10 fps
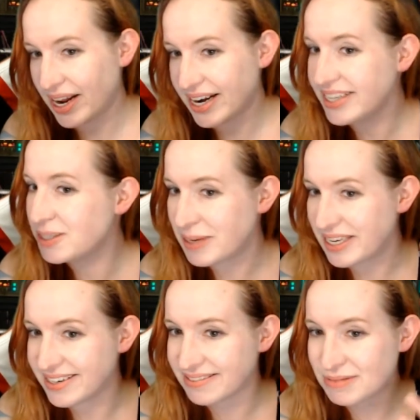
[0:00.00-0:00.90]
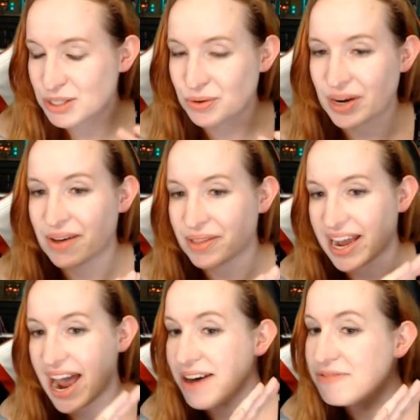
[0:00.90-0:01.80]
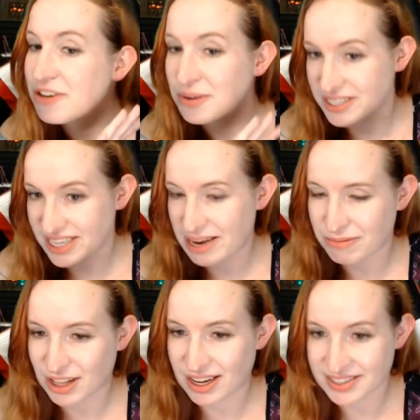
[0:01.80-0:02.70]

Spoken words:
speed. So now they have no escape velocity.